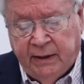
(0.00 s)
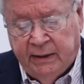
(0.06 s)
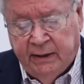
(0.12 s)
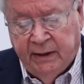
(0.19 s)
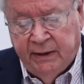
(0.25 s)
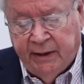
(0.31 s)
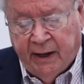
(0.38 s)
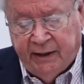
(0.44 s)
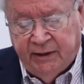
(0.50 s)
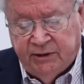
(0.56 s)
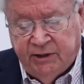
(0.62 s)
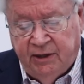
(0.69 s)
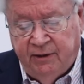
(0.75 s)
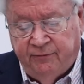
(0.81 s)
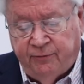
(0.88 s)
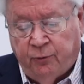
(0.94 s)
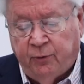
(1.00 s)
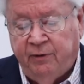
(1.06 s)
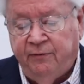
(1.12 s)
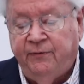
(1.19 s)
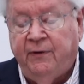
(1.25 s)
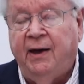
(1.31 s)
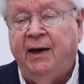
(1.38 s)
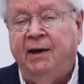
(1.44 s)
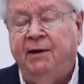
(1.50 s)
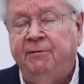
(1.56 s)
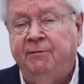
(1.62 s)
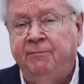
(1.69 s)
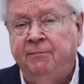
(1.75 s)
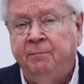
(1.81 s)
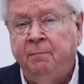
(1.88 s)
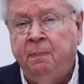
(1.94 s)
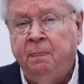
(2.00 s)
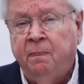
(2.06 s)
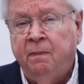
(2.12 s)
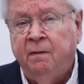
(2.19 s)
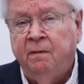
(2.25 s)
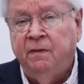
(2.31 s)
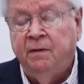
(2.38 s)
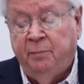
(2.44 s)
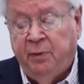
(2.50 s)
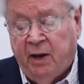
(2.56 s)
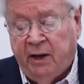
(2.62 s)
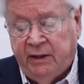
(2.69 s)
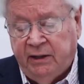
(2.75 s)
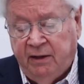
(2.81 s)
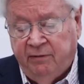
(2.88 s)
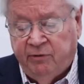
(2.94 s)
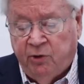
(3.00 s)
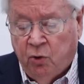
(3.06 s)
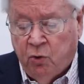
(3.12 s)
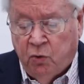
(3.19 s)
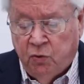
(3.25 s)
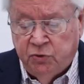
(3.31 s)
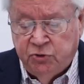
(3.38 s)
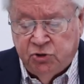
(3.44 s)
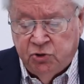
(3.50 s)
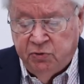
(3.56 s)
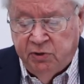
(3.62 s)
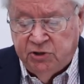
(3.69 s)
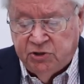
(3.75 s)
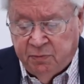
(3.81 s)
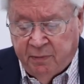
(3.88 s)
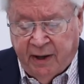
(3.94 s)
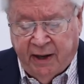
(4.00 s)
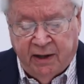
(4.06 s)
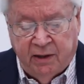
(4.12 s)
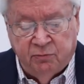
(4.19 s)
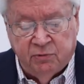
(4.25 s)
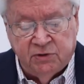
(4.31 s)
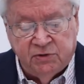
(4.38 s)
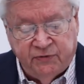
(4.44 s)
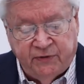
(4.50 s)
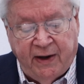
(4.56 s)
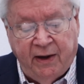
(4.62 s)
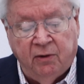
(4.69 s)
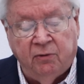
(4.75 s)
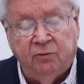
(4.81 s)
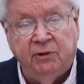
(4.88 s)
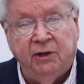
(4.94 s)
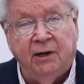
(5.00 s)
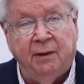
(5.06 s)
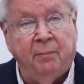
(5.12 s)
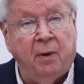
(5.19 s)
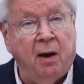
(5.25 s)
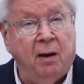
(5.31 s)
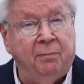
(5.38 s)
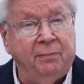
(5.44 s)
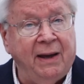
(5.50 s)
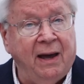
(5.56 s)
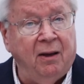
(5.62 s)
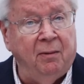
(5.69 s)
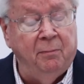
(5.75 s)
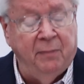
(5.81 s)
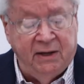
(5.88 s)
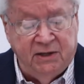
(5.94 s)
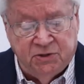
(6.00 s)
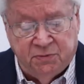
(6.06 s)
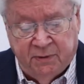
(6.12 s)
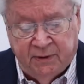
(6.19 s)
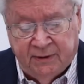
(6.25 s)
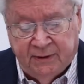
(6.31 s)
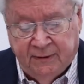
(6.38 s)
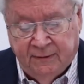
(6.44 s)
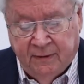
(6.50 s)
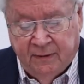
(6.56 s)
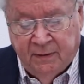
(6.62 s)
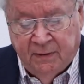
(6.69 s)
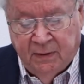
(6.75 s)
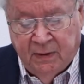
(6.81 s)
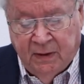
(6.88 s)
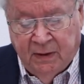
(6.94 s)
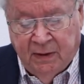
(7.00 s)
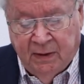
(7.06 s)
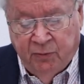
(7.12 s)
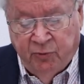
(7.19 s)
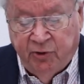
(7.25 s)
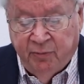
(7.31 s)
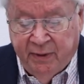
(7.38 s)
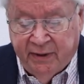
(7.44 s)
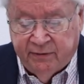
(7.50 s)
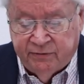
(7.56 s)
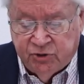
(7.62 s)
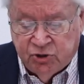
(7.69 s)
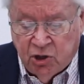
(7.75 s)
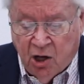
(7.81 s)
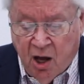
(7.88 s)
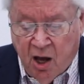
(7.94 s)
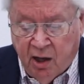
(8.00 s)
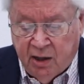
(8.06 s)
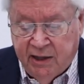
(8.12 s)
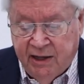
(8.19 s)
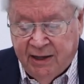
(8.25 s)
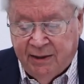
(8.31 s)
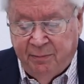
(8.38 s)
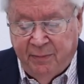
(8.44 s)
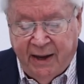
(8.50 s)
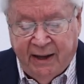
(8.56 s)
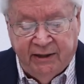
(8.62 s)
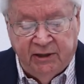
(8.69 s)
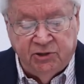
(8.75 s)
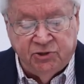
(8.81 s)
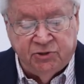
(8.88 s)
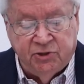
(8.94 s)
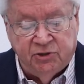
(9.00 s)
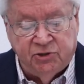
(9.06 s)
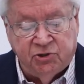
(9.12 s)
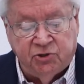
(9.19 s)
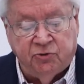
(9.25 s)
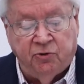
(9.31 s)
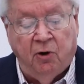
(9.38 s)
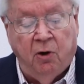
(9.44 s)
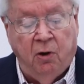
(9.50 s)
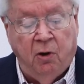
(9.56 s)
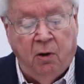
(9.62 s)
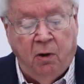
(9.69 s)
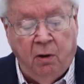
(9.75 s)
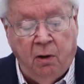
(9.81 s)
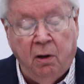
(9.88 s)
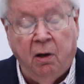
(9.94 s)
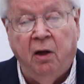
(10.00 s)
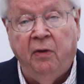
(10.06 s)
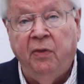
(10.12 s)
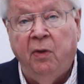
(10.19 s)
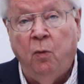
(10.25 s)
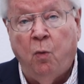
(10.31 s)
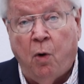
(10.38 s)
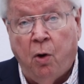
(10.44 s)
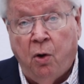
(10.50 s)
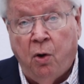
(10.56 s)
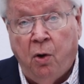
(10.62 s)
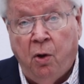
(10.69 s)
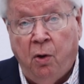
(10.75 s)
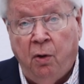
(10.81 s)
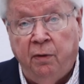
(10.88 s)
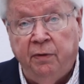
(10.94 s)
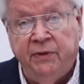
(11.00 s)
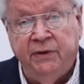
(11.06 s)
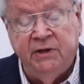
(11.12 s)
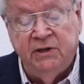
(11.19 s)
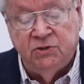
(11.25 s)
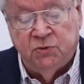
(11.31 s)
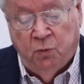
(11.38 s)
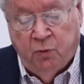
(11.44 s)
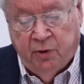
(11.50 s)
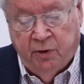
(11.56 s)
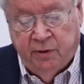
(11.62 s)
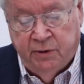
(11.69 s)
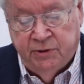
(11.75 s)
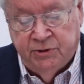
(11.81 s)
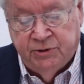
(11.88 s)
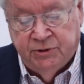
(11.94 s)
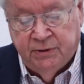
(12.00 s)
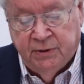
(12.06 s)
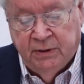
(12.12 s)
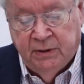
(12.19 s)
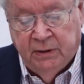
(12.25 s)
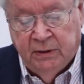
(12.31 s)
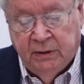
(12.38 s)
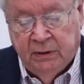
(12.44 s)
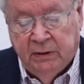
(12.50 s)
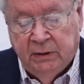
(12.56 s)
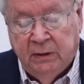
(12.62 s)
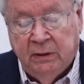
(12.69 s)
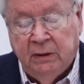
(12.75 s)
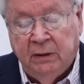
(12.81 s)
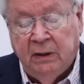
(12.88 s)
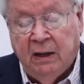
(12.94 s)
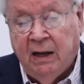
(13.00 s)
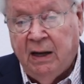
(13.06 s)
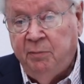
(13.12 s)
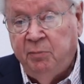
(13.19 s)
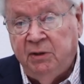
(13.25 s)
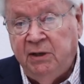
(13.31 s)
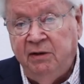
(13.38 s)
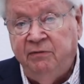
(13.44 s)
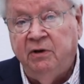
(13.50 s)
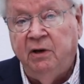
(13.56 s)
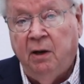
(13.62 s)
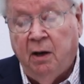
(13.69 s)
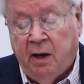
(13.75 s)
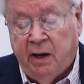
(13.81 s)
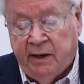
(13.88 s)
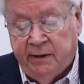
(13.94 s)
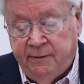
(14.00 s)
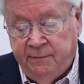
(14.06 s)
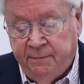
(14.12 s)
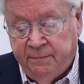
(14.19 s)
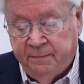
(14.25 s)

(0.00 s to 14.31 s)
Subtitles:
in 1945, the body of an old Jewish man was found in a bombed out basement. With a bit of chalk, he had managed to scrawl on the wall these words, I believe in God,